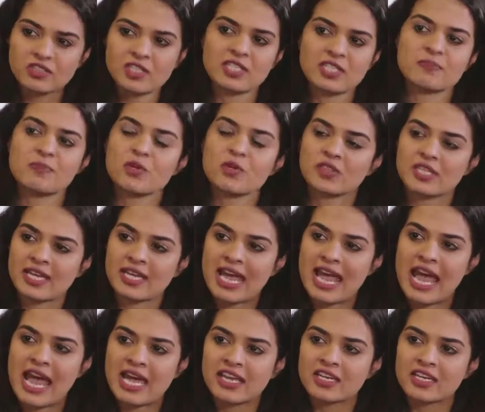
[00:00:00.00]
chess book that
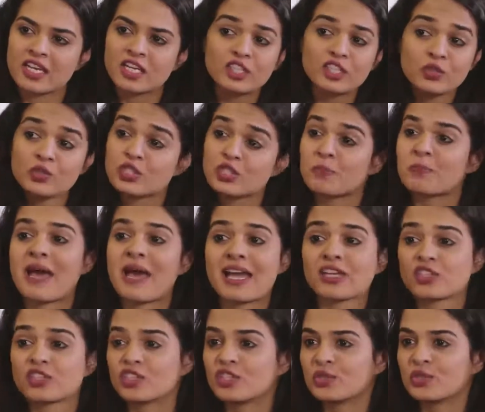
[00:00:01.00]
had a huge
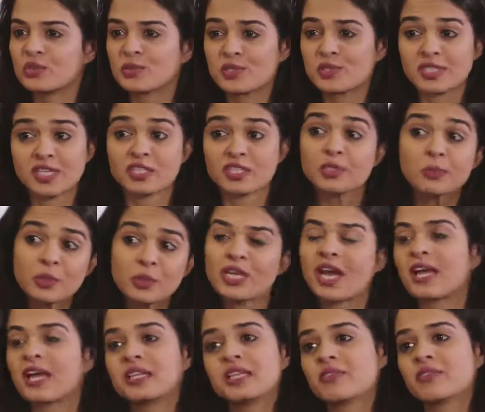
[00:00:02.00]
impact on you that you would
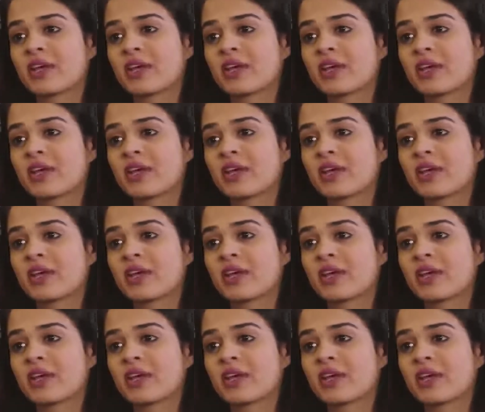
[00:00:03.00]
highly